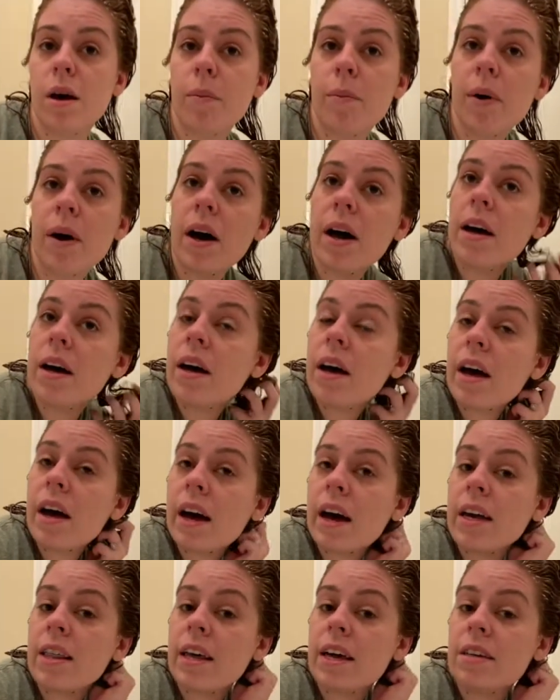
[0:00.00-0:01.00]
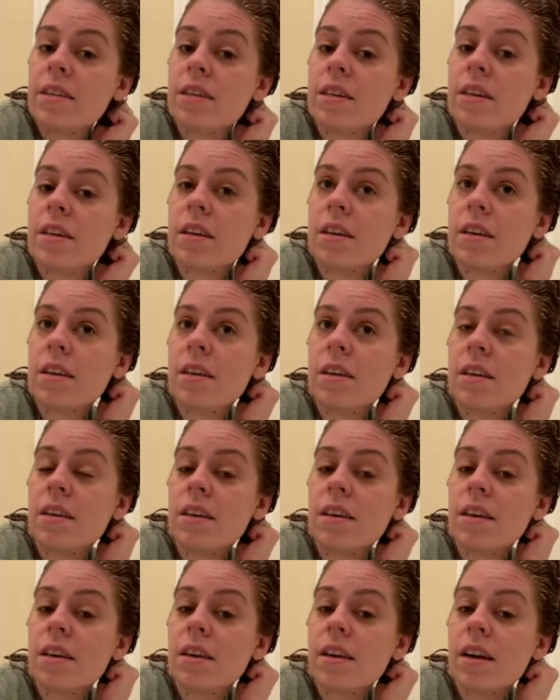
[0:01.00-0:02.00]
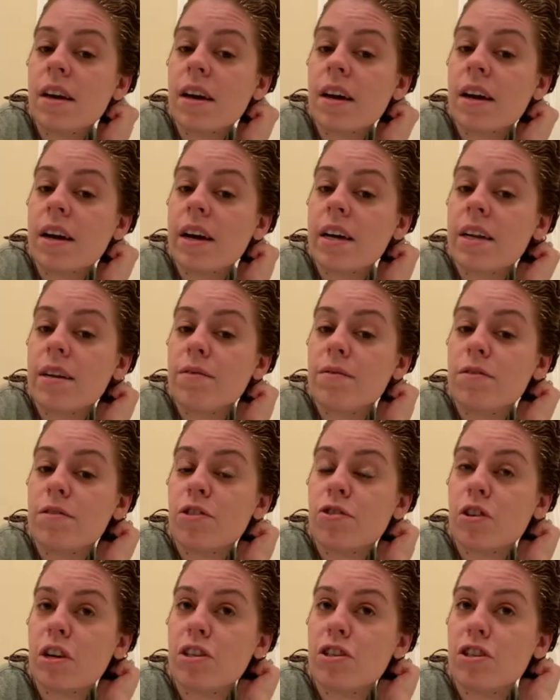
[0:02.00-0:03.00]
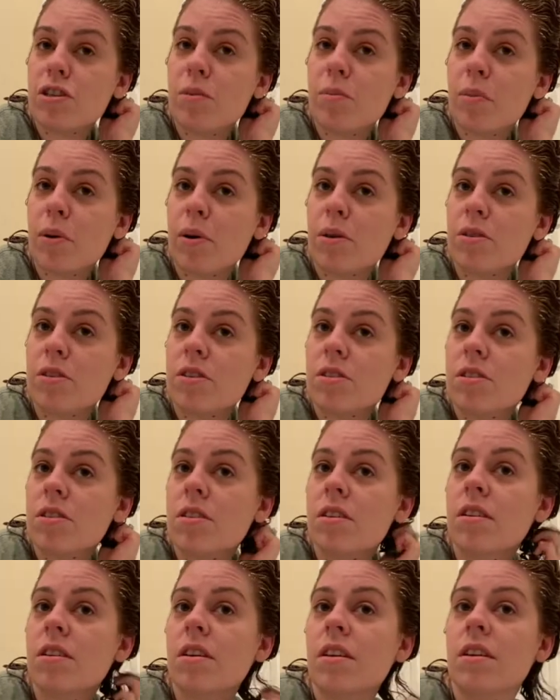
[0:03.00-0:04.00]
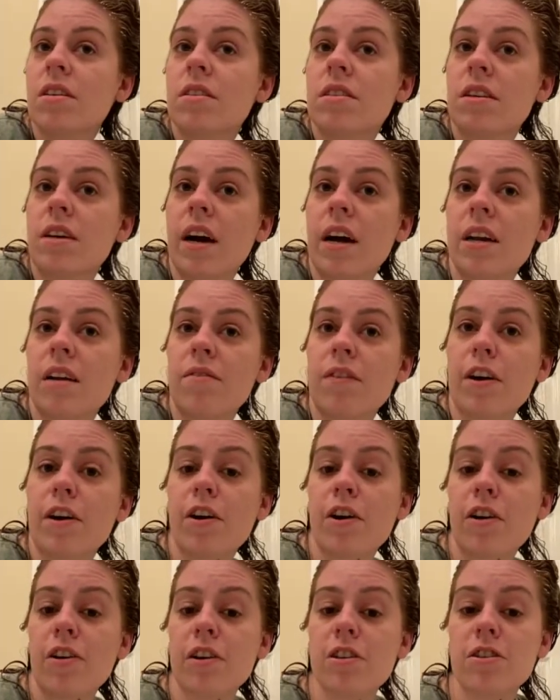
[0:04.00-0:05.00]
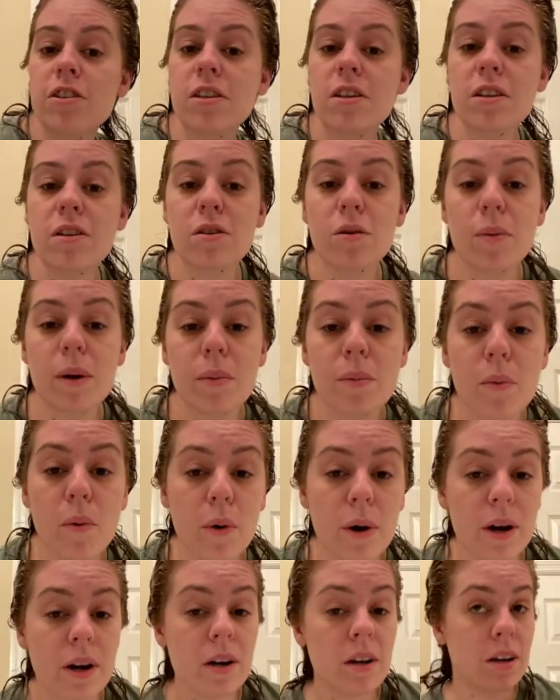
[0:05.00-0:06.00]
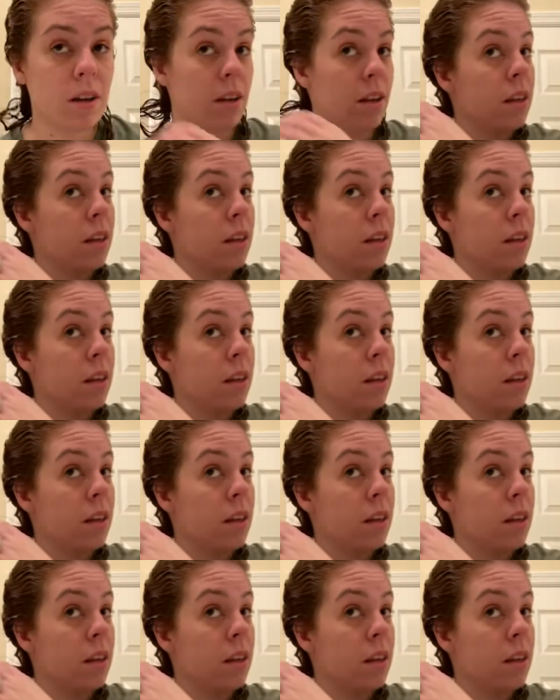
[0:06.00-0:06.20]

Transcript: but I like to kind of scrunch and pulse to kind of encourage it a little bit more.